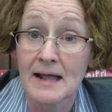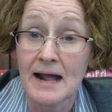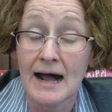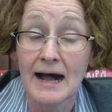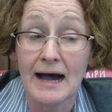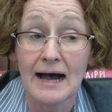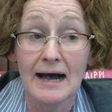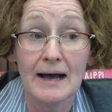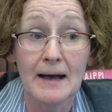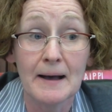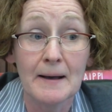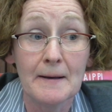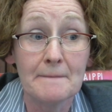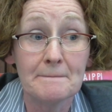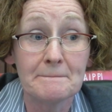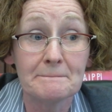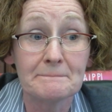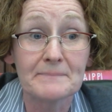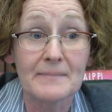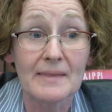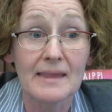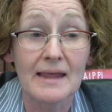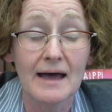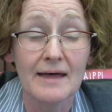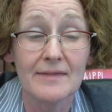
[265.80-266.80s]
Um,
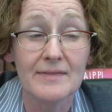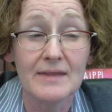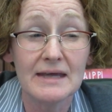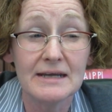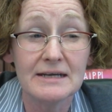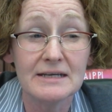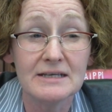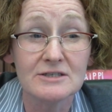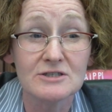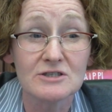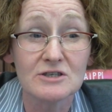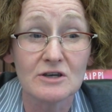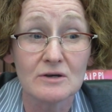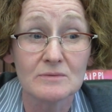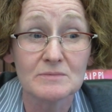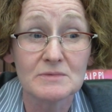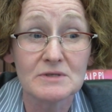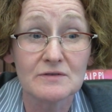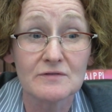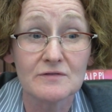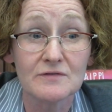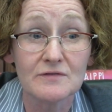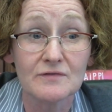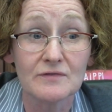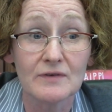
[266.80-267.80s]
and then in terms
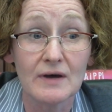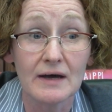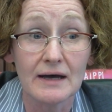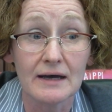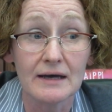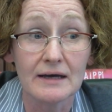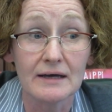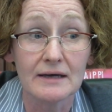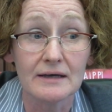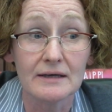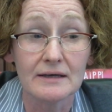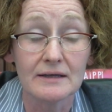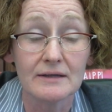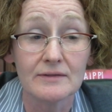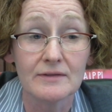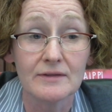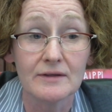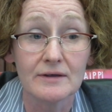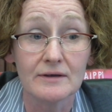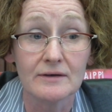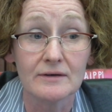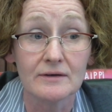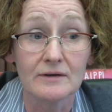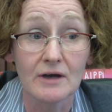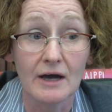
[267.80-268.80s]
of uh,
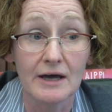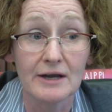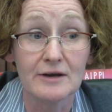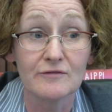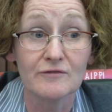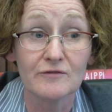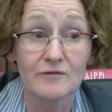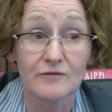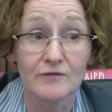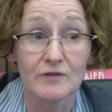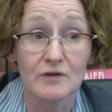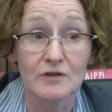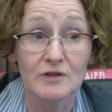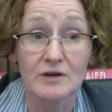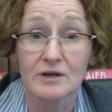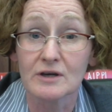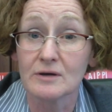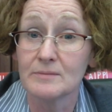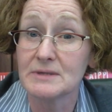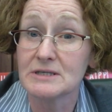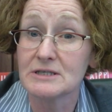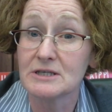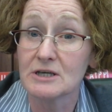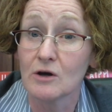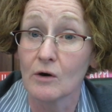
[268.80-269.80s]
the kind of for the
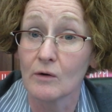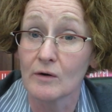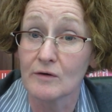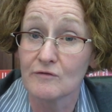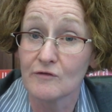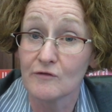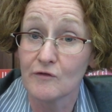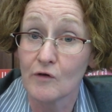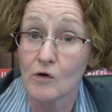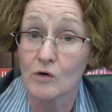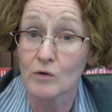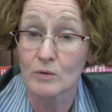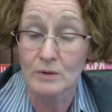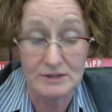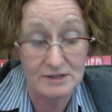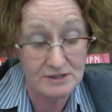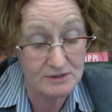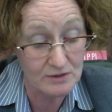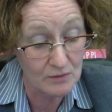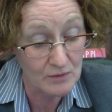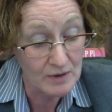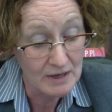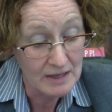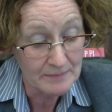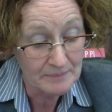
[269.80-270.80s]
committee going forward.
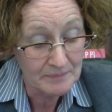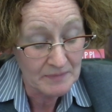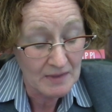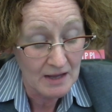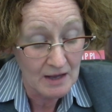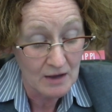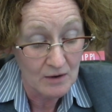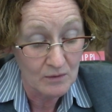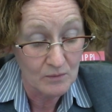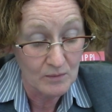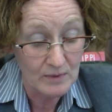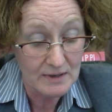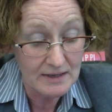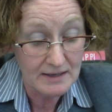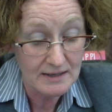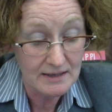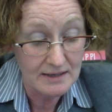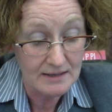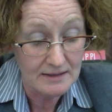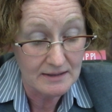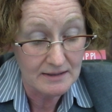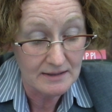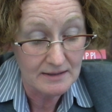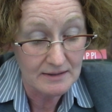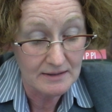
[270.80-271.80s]
So
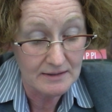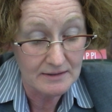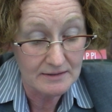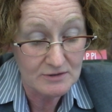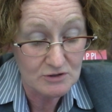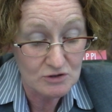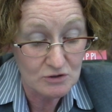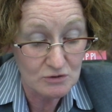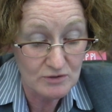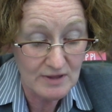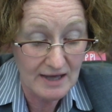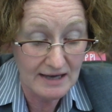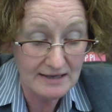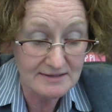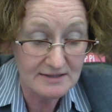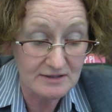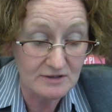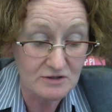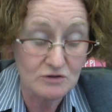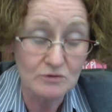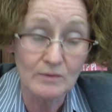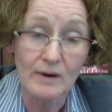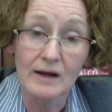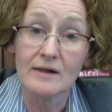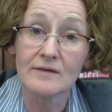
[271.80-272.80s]
we
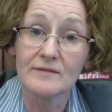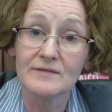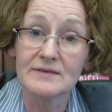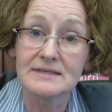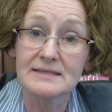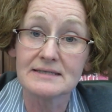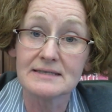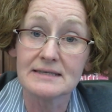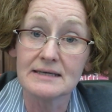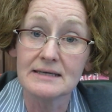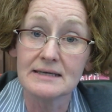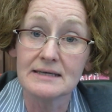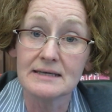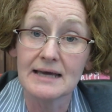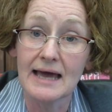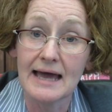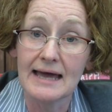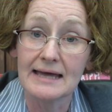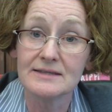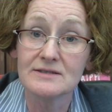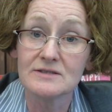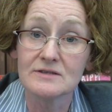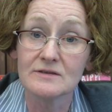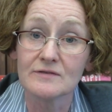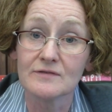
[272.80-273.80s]
2012 it's the
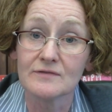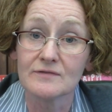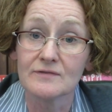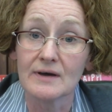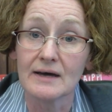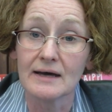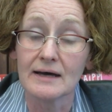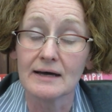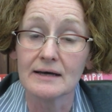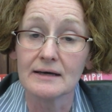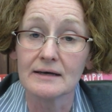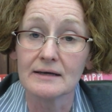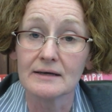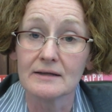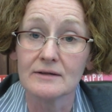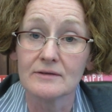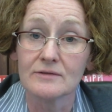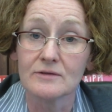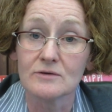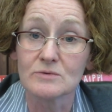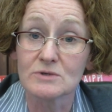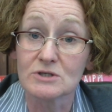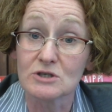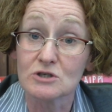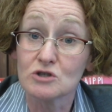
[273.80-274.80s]
end of uh,
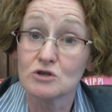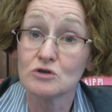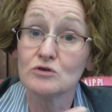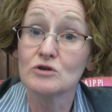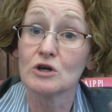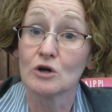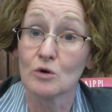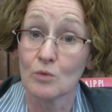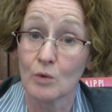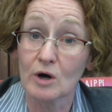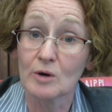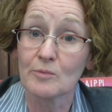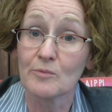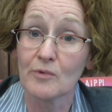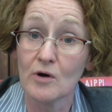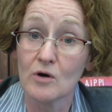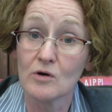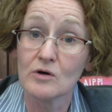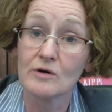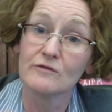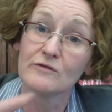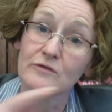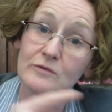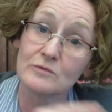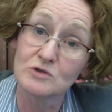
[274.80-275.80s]
there was a two-year work
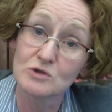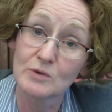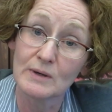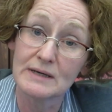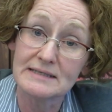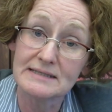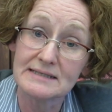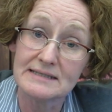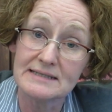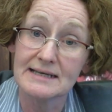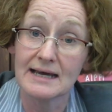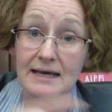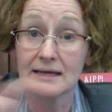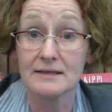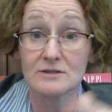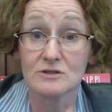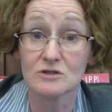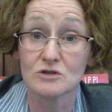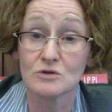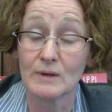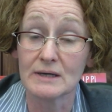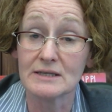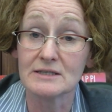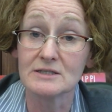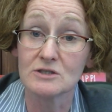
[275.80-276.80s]
program from 2010 to
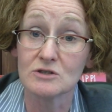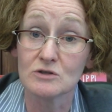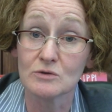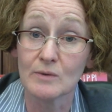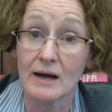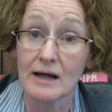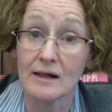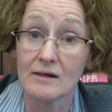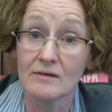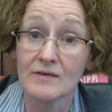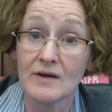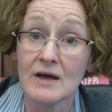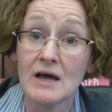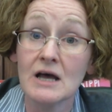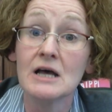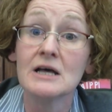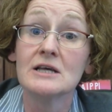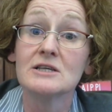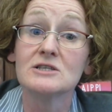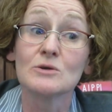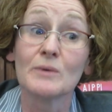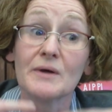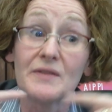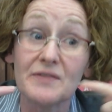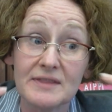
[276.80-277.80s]
2012
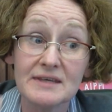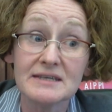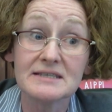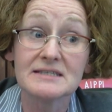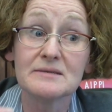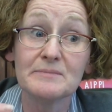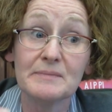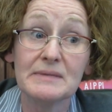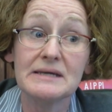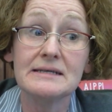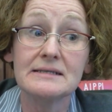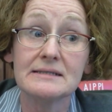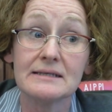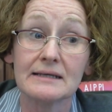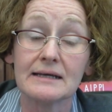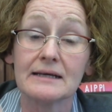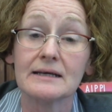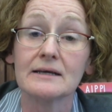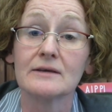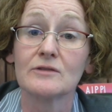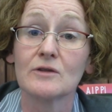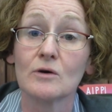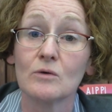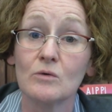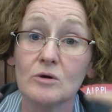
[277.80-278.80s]
so at this
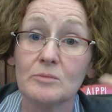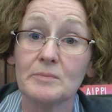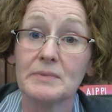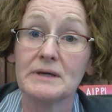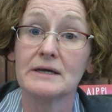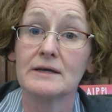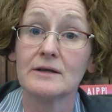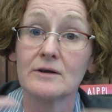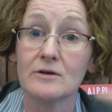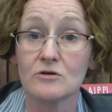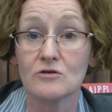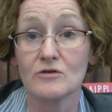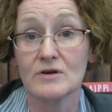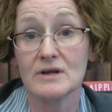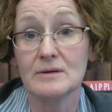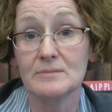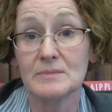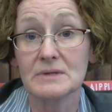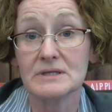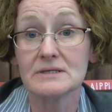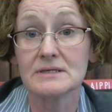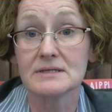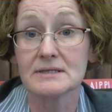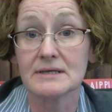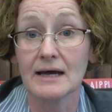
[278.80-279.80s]
meeting there will be an
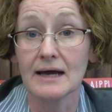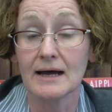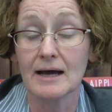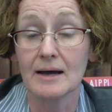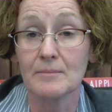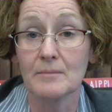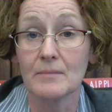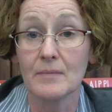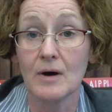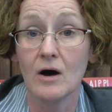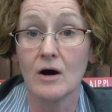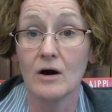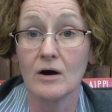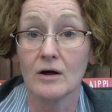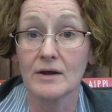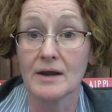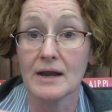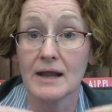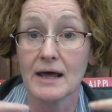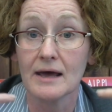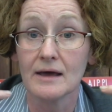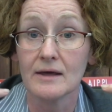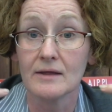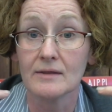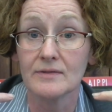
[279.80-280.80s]
agreement um, on
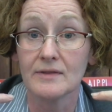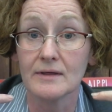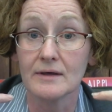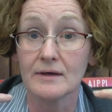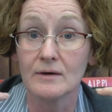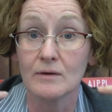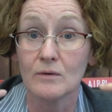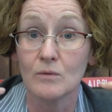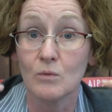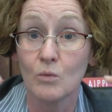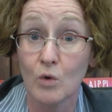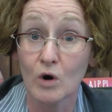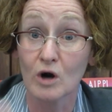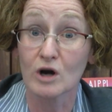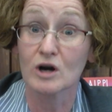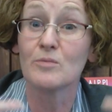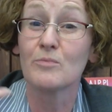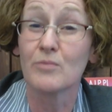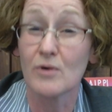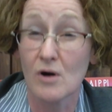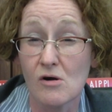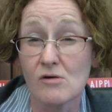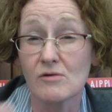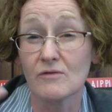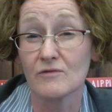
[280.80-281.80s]
the work
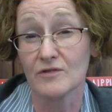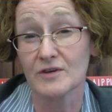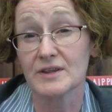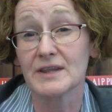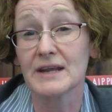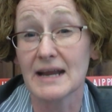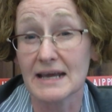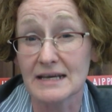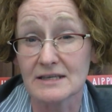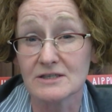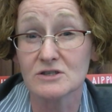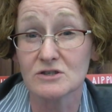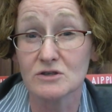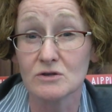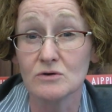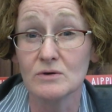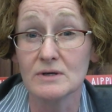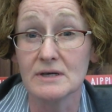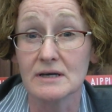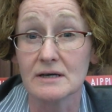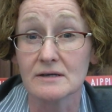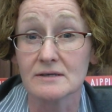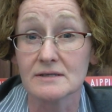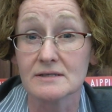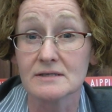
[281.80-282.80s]
program for the next two
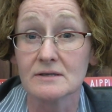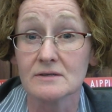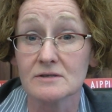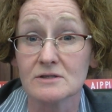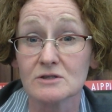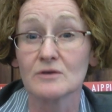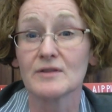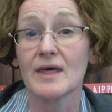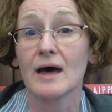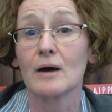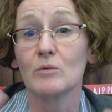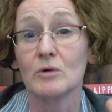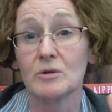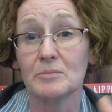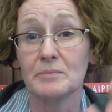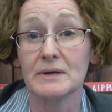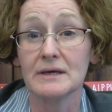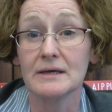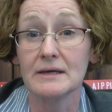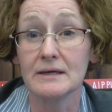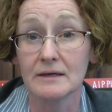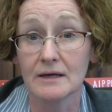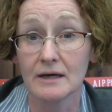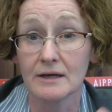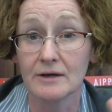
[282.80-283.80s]
years so that would
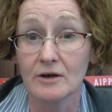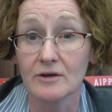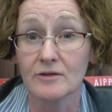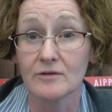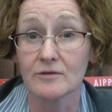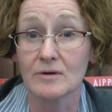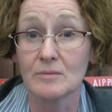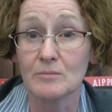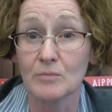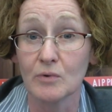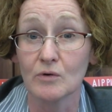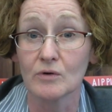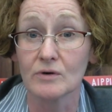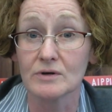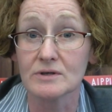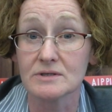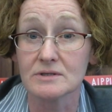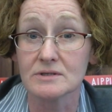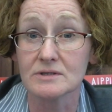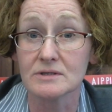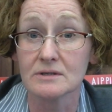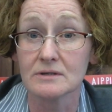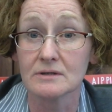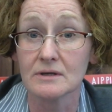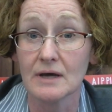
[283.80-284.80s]
be another
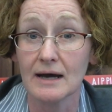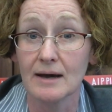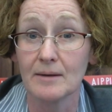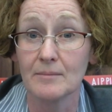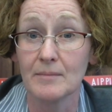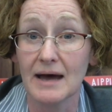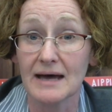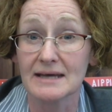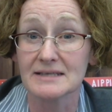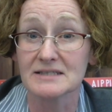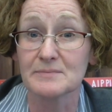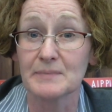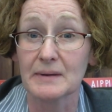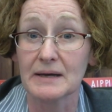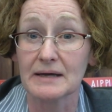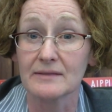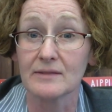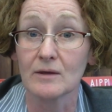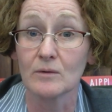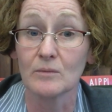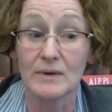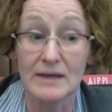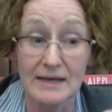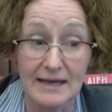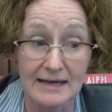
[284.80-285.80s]
important um, aspect
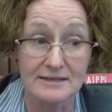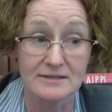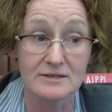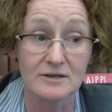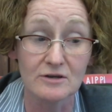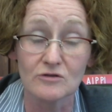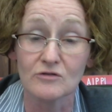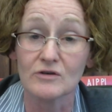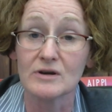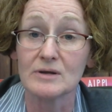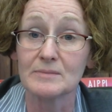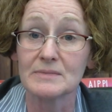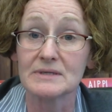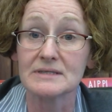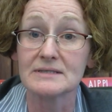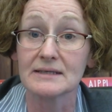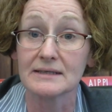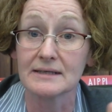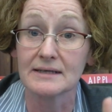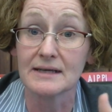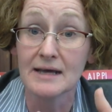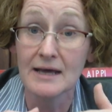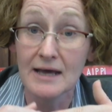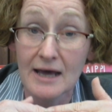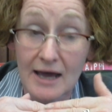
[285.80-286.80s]
that we get an agreement
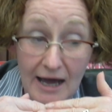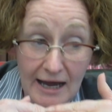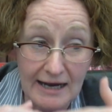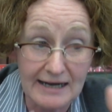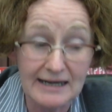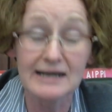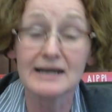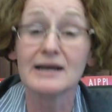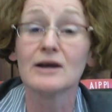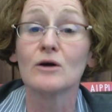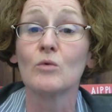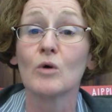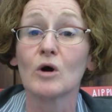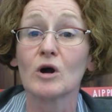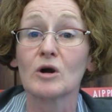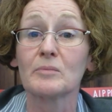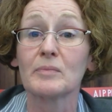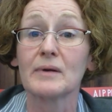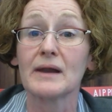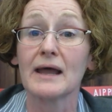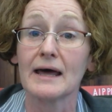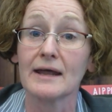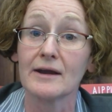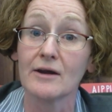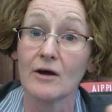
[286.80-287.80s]
and a clear work
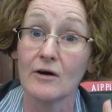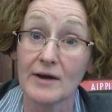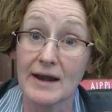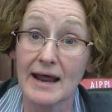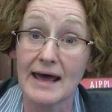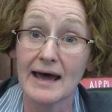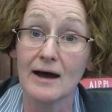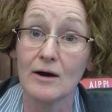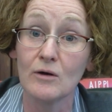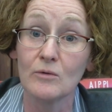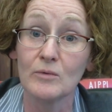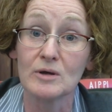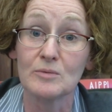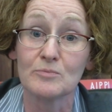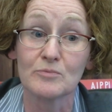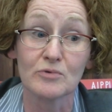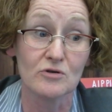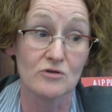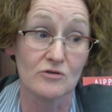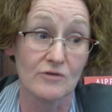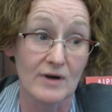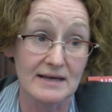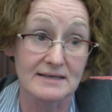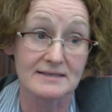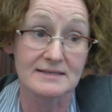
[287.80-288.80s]
plan on how we
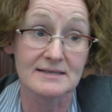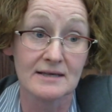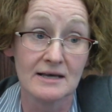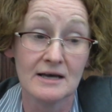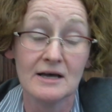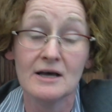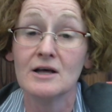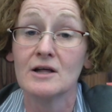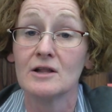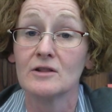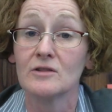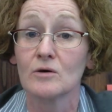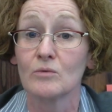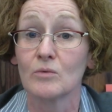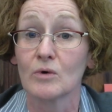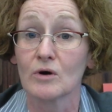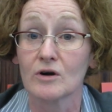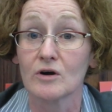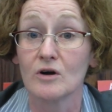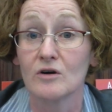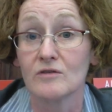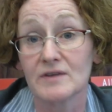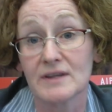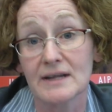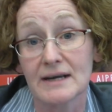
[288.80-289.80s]
progress the
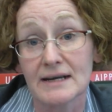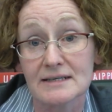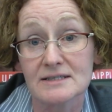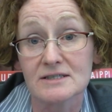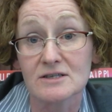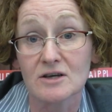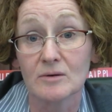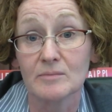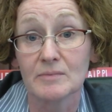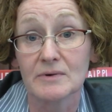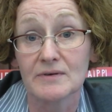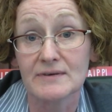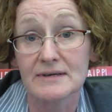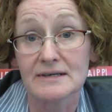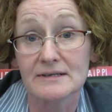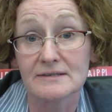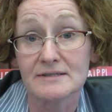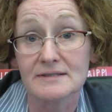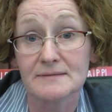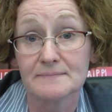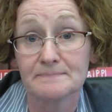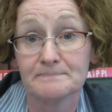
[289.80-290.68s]
work over the next couple of years